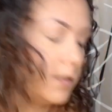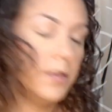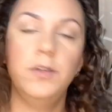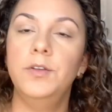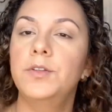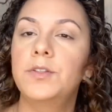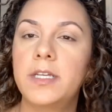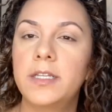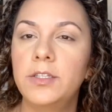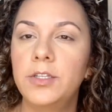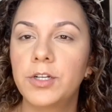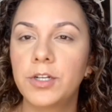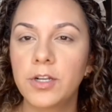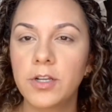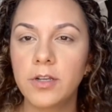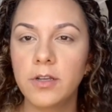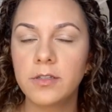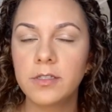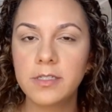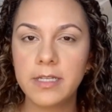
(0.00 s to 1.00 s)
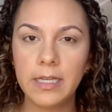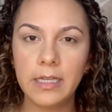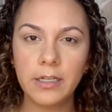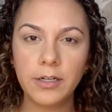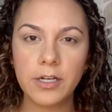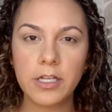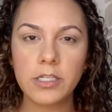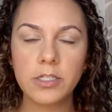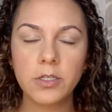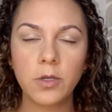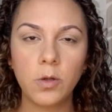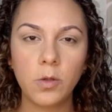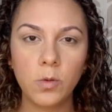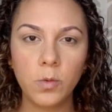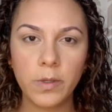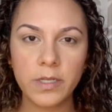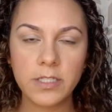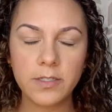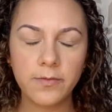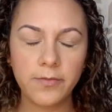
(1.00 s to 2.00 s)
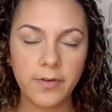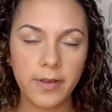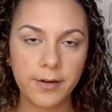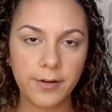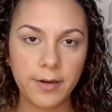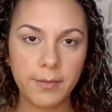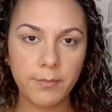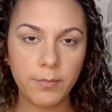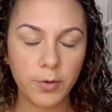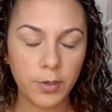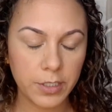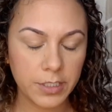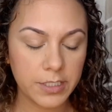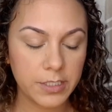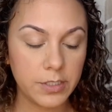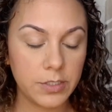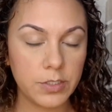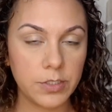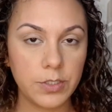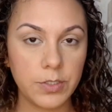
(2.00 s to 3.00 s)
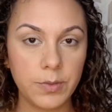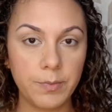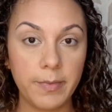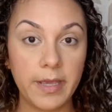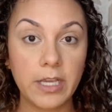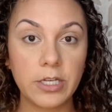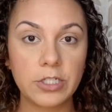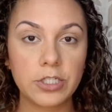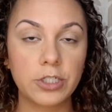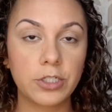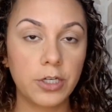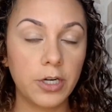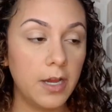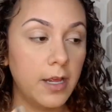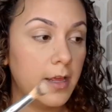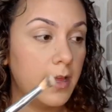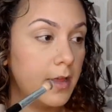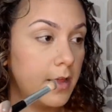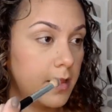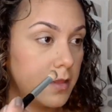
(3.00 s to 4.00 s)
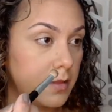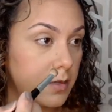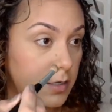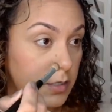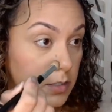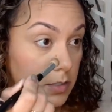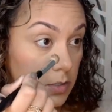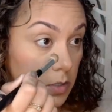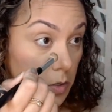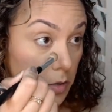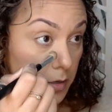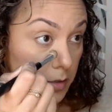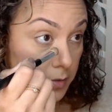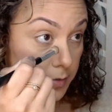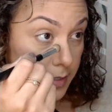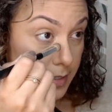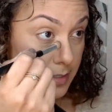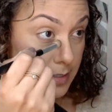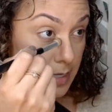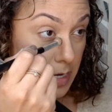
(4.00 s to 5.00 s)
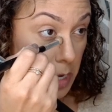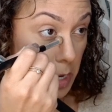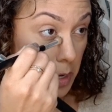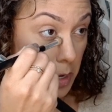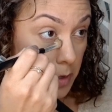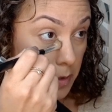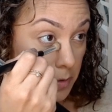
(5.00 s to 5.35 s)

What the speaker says: you set your concealer, it's always very important to make sure there's no creasing.